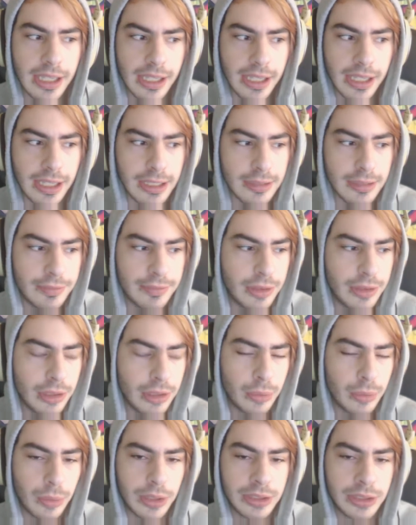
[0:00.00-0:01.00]
if
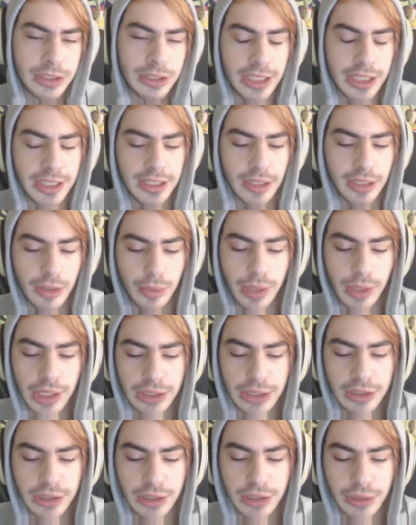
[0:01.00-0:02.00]
there wasn't anything to
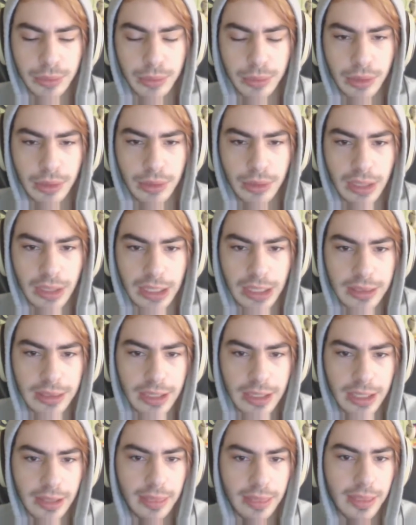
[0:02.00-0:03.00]
question in the world, I
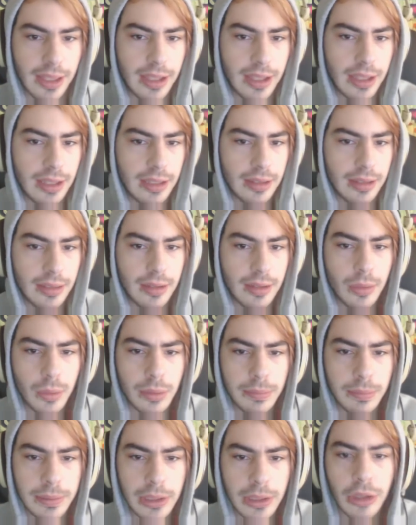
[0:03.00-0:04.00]
think that there
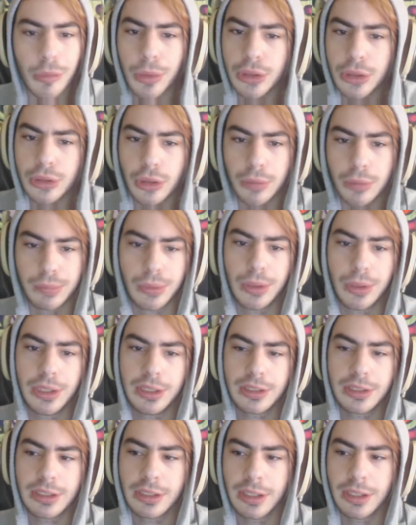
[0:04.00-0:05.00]
would be almost no
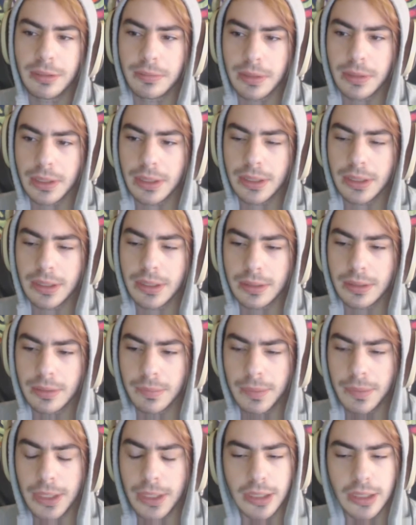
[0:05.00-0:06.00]
point to living.
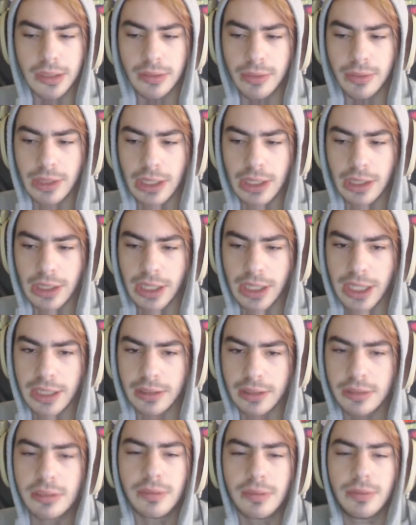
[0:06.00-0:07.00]
Because if you had all the
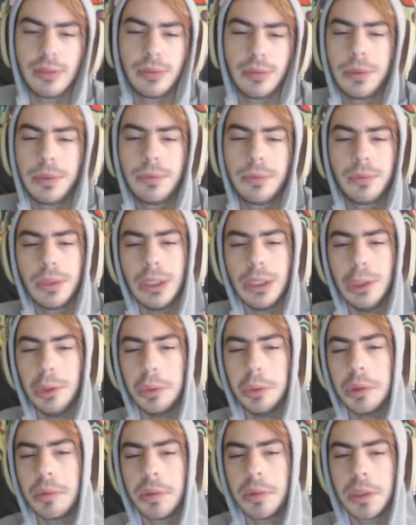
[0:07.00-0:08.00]
answers, if we
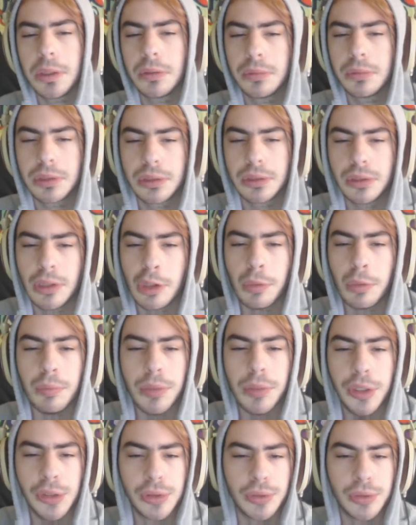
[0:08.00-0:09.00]
knew everything, there was no
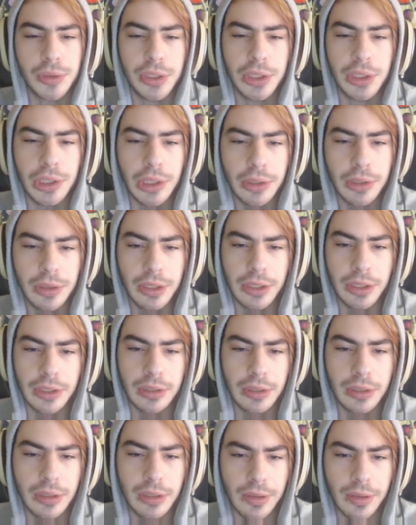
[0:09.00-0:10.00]
mystery,
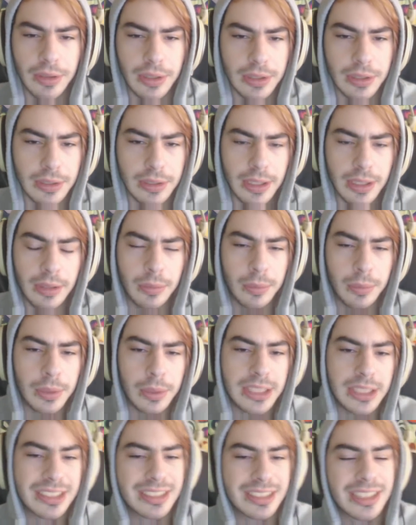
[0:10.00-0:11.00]
nothing, what
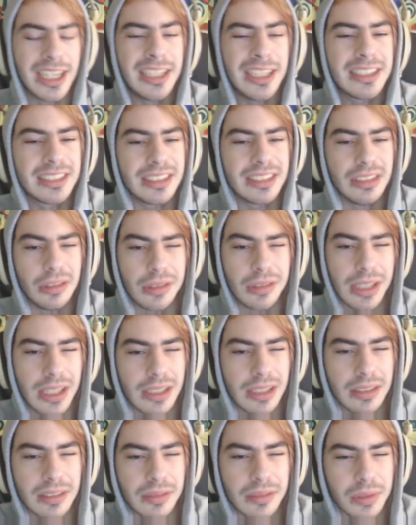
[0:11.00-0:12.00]
excites you
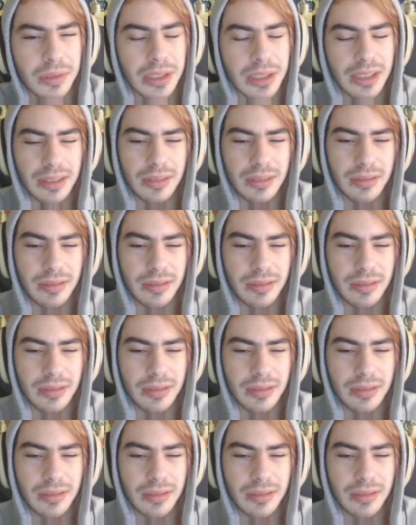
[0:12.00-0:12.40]
then? What